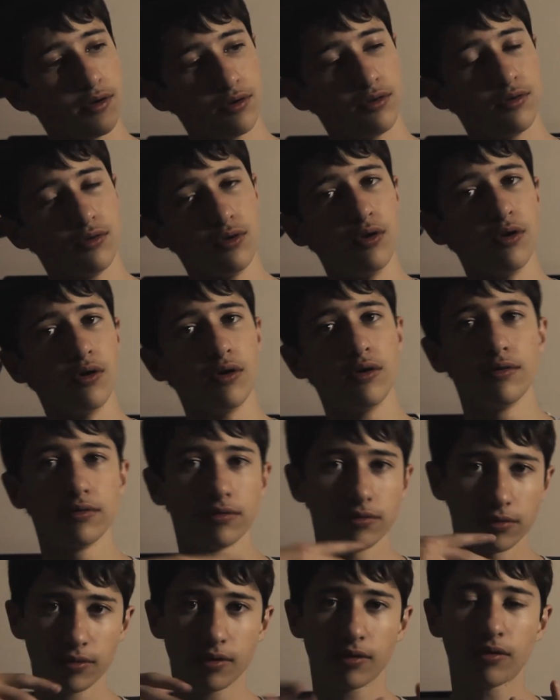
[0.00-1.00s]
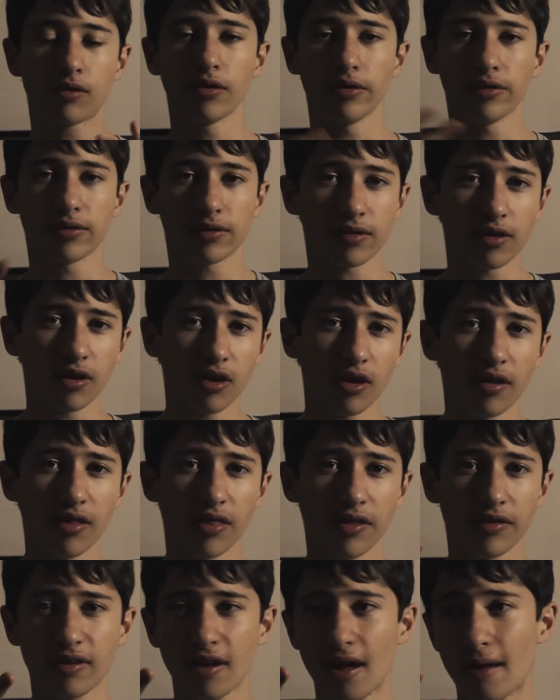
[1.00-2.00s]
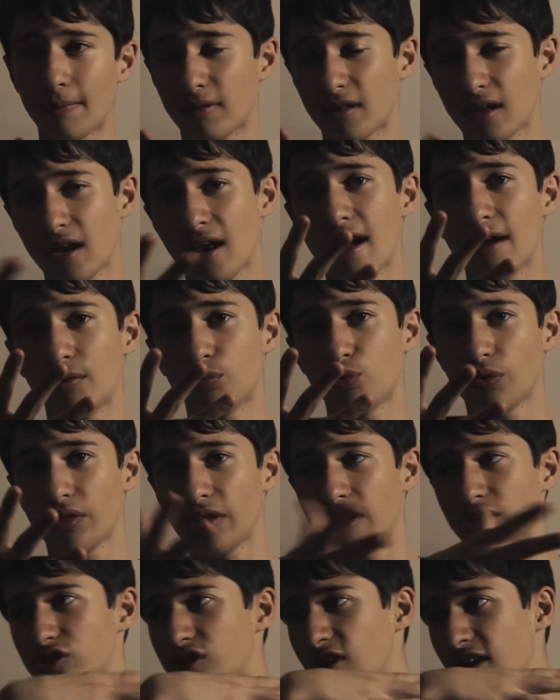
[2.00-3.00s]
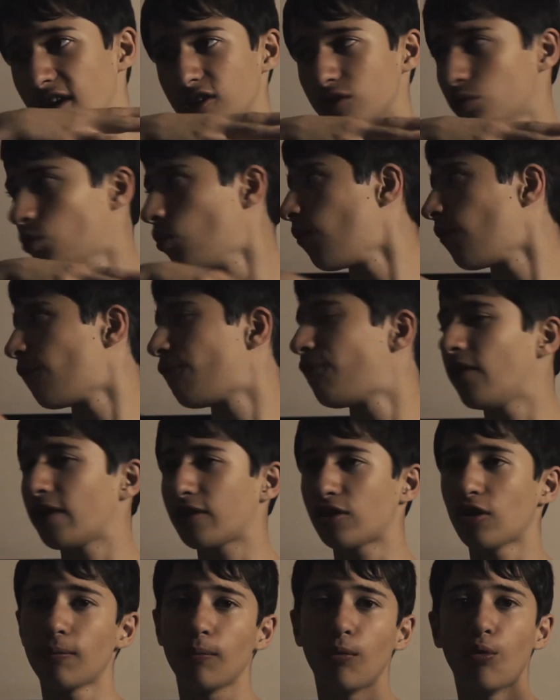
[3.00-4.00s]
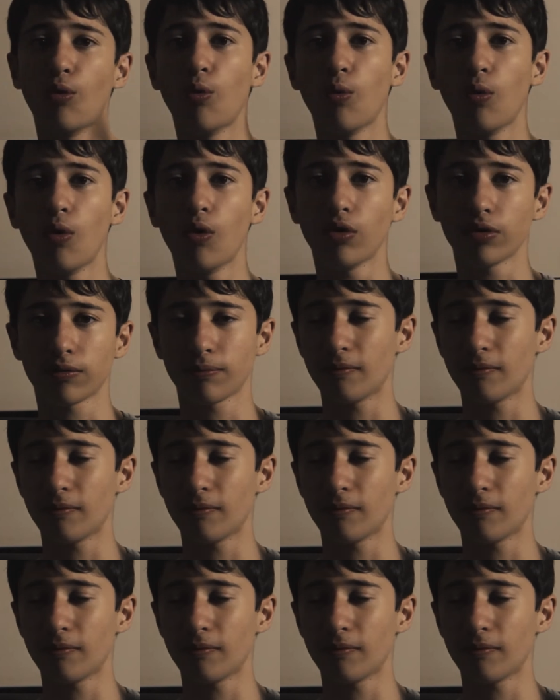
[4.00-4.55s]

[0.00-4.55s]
boom. Because a lot of the times the light will then change or will reflect on more walls.